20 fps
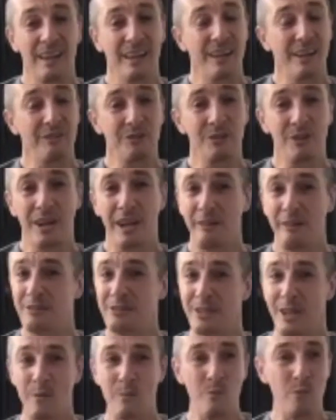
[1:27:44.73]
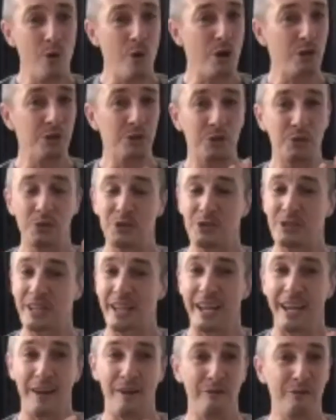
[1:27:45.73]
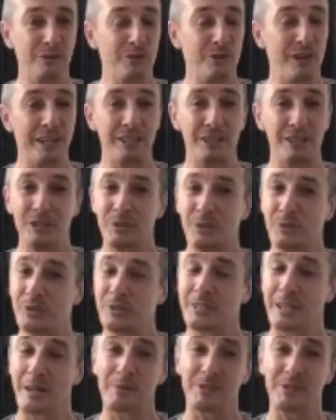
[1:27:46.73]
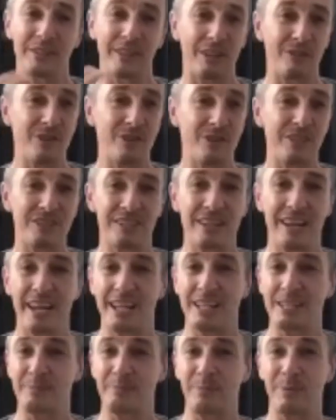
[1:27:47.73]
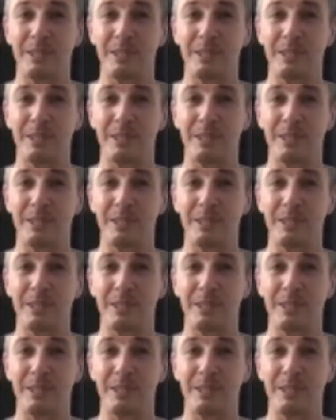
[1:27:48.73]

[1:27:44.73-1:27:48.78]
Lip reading: If you have some words to say of gratitude, something that resonates,